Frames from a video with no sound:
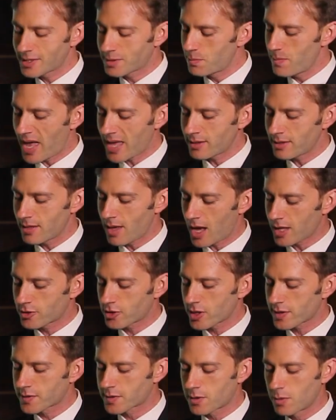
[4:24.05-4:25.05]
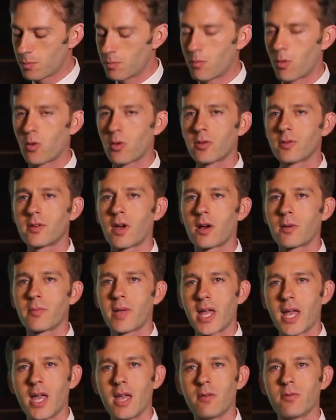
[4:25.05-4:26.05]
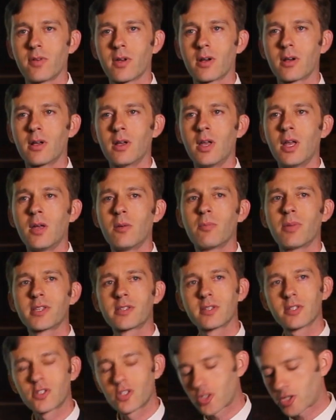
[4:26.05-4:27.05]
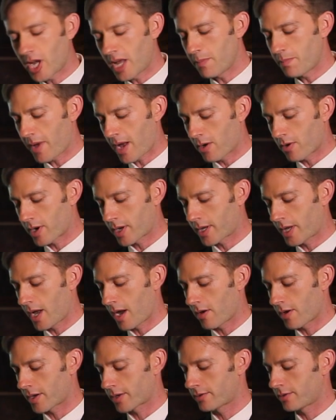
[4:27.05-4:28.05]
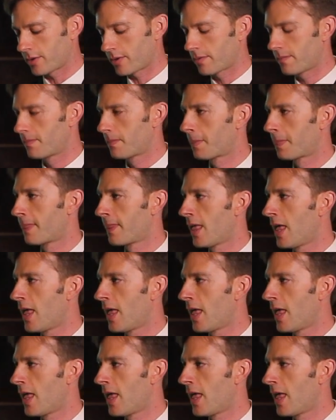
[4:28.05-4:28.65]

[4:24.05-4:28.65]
is meant not just to mold our behavior, but to shape our character.